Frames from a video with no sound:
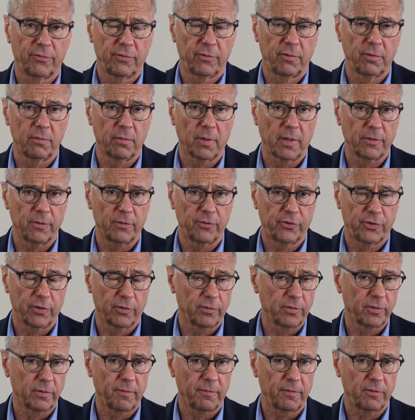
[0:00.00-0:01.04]
to other
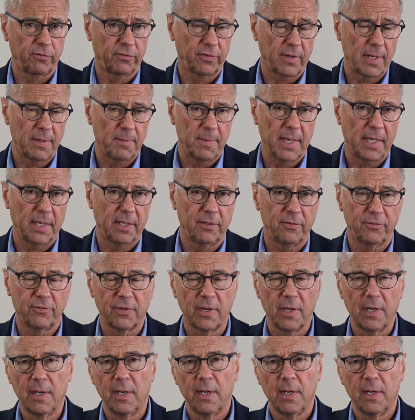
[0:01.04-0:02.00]
children of the same age,